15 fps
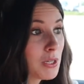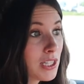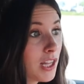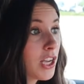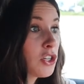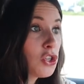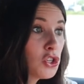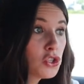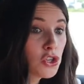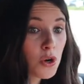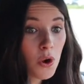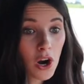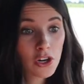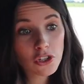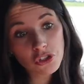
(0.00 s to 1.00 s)
being like, she's
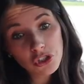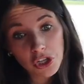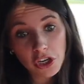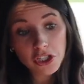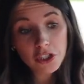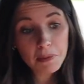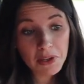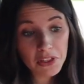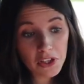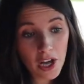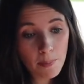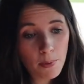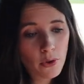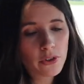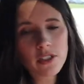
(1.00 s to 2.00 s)
so hard. All she cares is about the
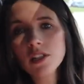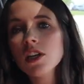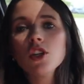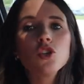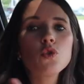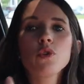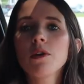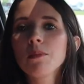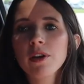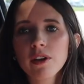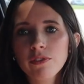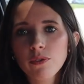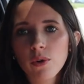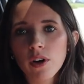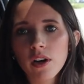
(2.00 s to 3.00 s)
cup holders. That's what I'm
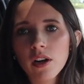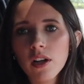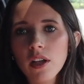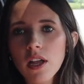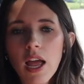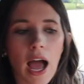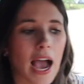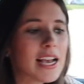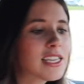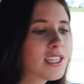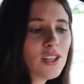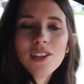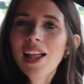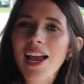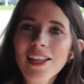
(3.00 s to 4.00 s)
here for. I
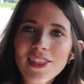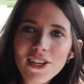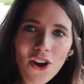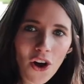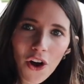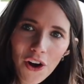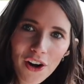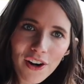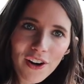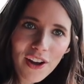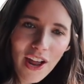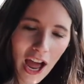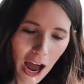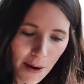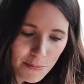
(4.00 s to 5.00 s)
still like the car.
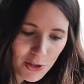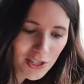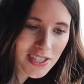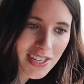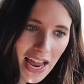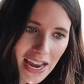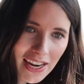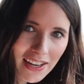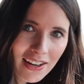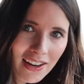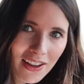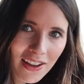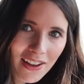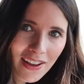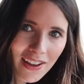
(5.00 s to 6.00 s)
I'm just saying
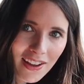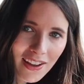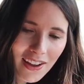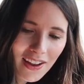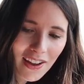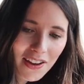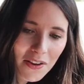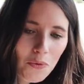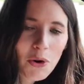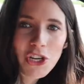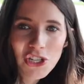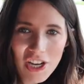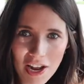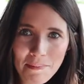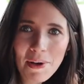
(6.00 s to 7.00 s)

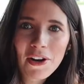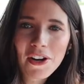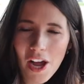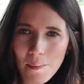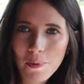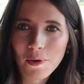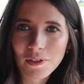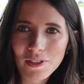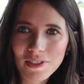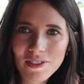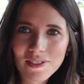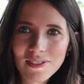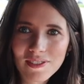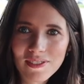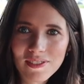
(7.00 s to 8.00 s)
we should have better cup
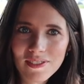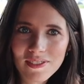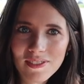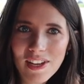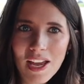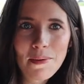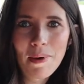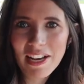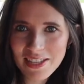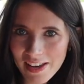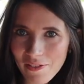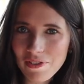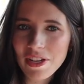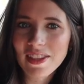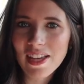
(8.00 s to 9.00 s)
holders in my
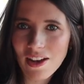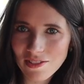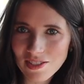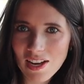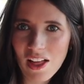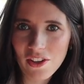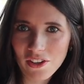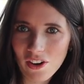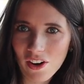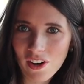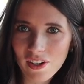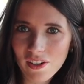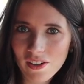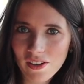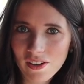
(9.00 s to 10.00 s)
$70,000
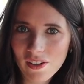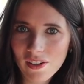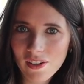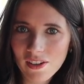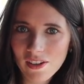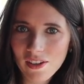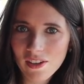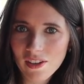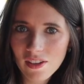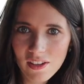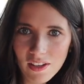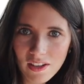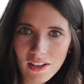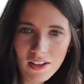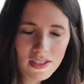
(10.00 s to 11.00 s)
car.
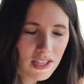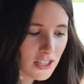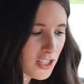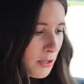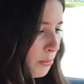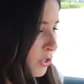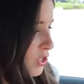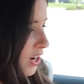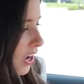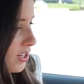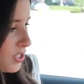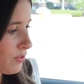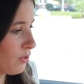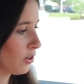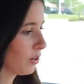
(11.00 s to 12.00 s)
Is that too much to
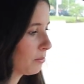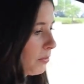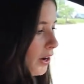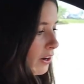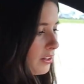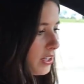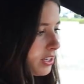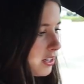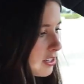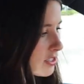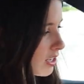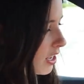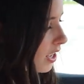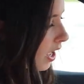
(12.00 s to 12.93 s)
ask for? Apparently it is.